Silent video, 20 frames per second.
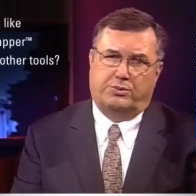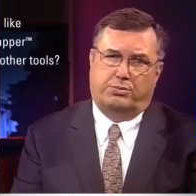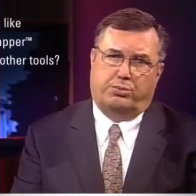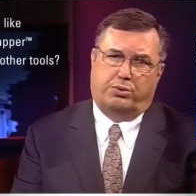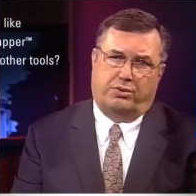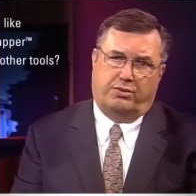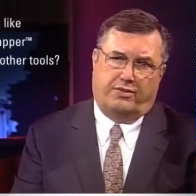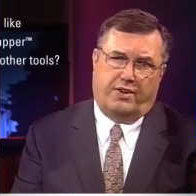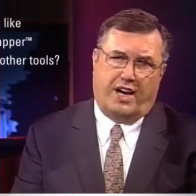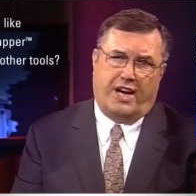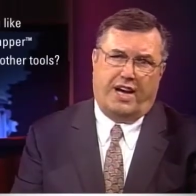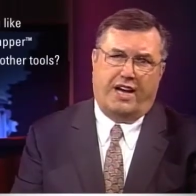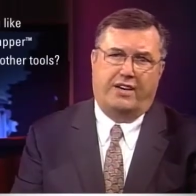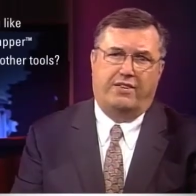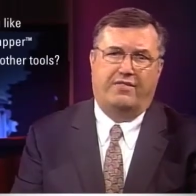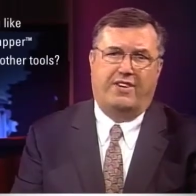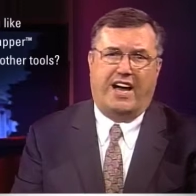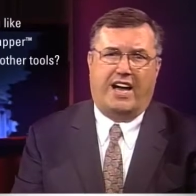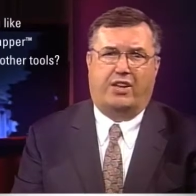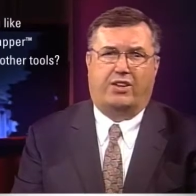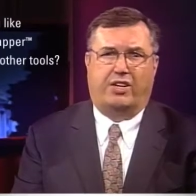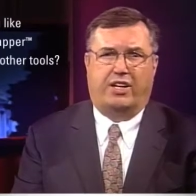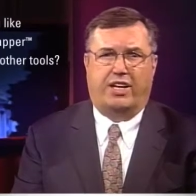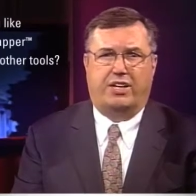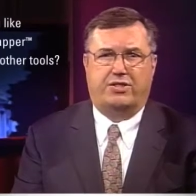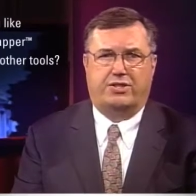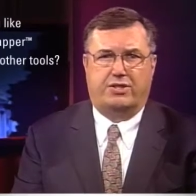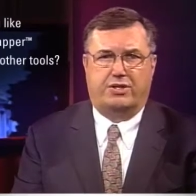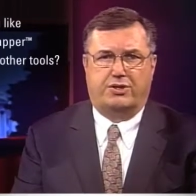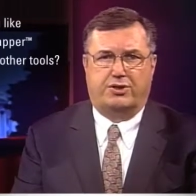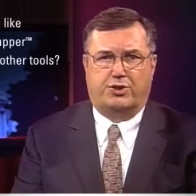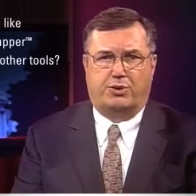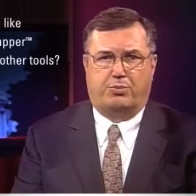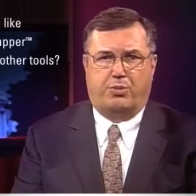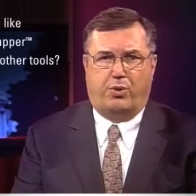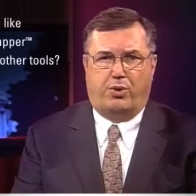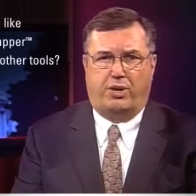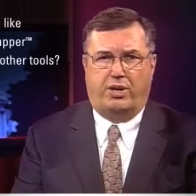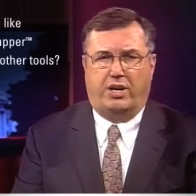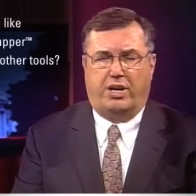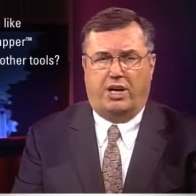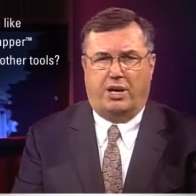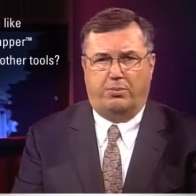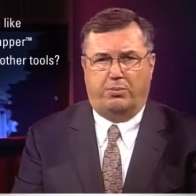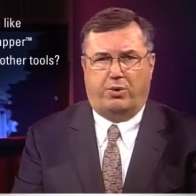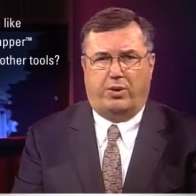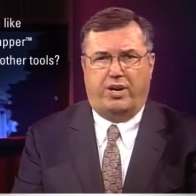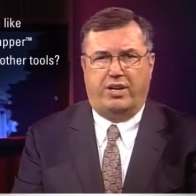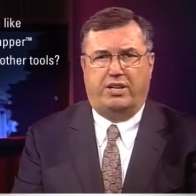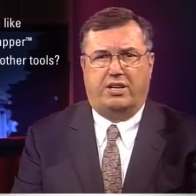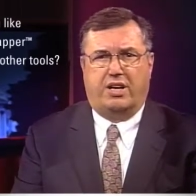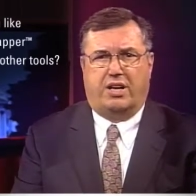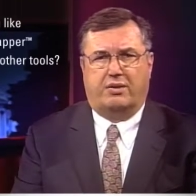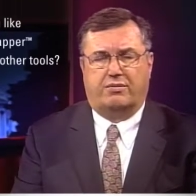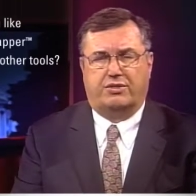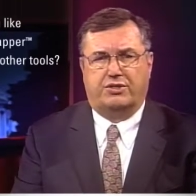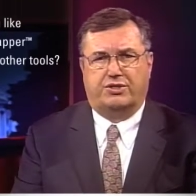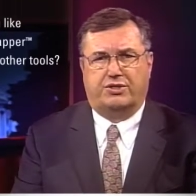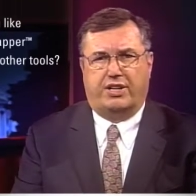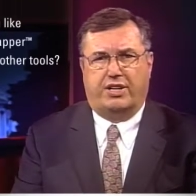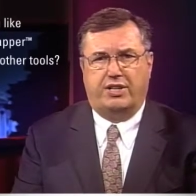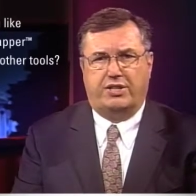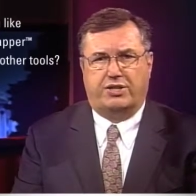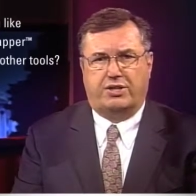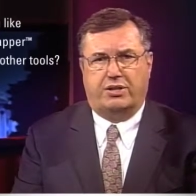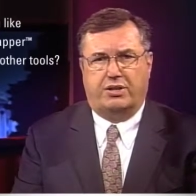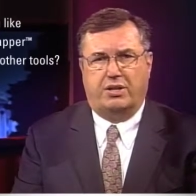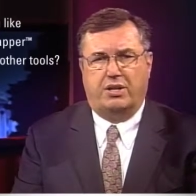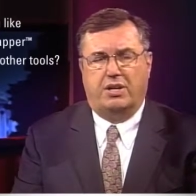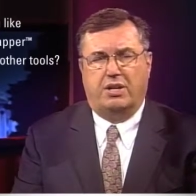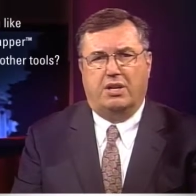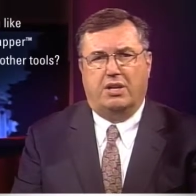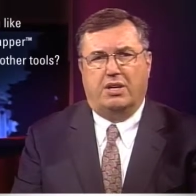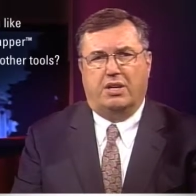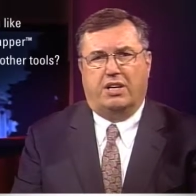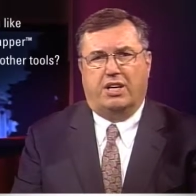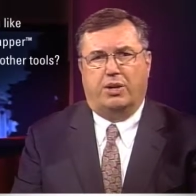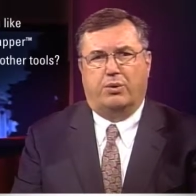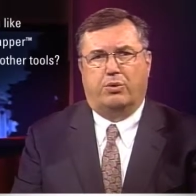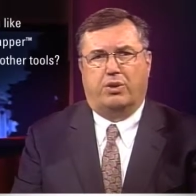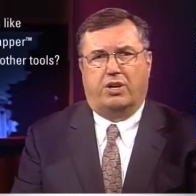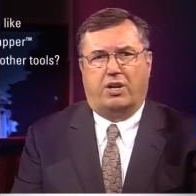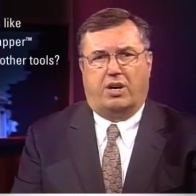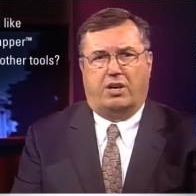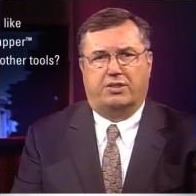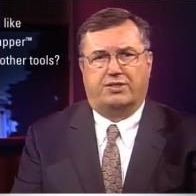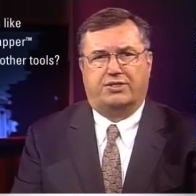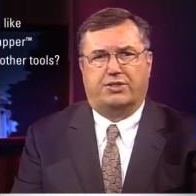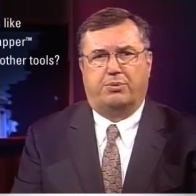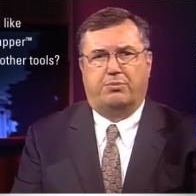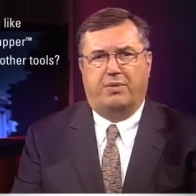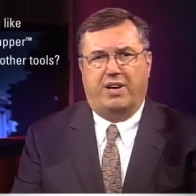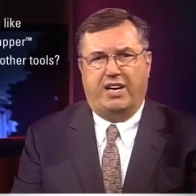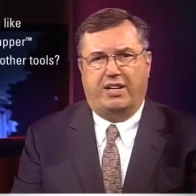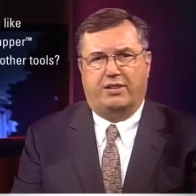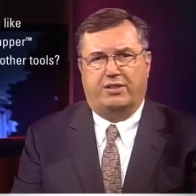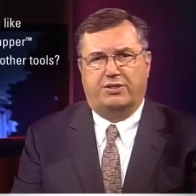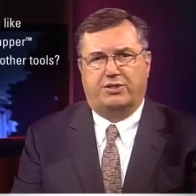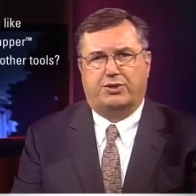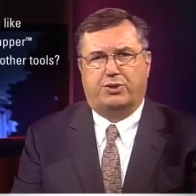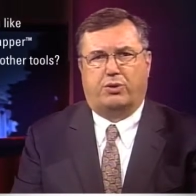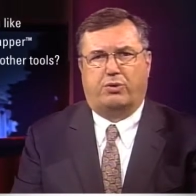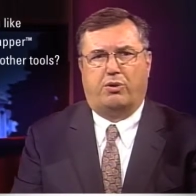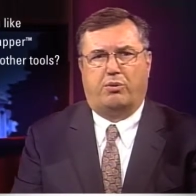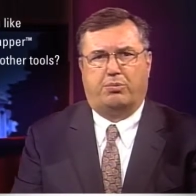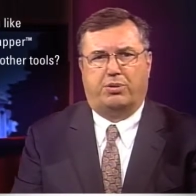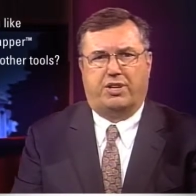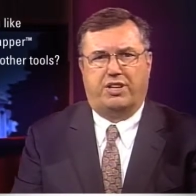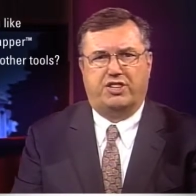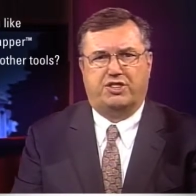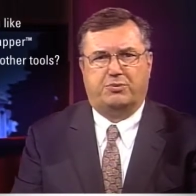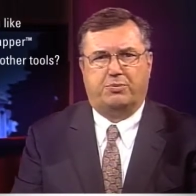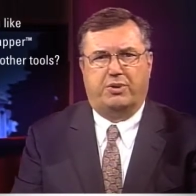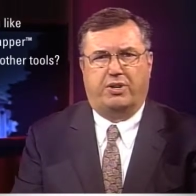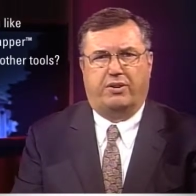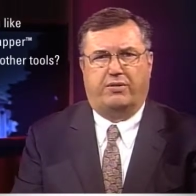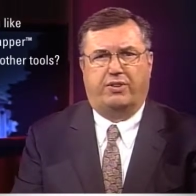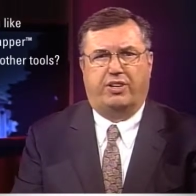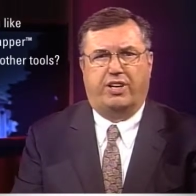provide validation to support an upgrade conversation in regards to maintenance or replacement of